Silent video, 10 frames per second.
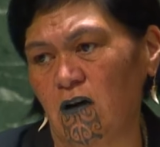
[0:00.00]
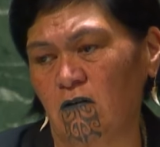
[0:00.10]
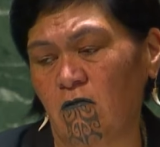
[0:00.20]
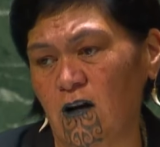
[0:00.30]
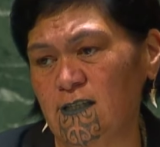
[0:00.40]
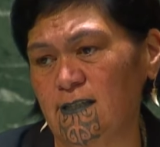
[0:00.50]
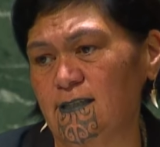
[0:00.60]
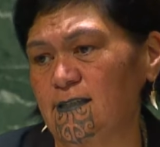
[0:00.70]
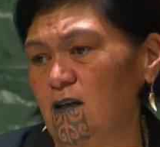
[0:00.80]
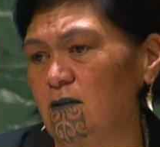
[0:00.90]
crisis
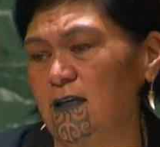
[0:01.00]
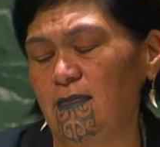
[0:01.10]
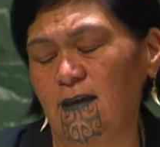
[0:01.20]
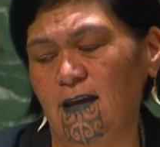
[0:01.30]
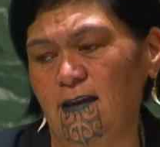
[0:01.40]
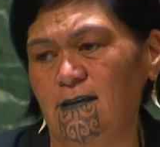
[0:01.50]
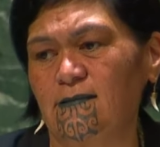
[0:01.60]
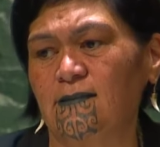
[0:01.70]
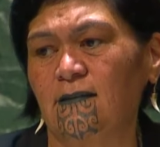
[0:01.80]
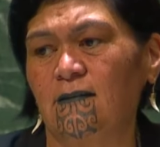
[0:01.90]
solely in the
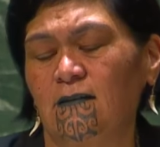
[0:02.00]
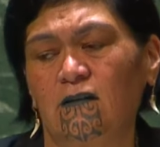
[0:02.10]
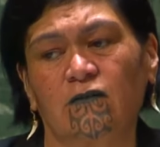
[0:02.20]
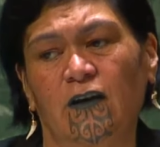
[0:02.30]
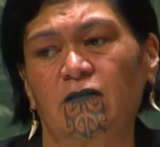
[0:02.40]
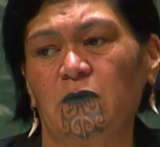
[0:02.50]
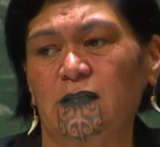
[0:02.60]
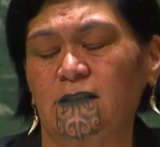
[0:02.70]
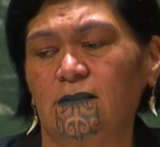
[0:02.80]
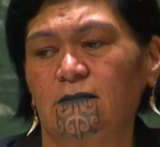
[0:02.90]
hands of government.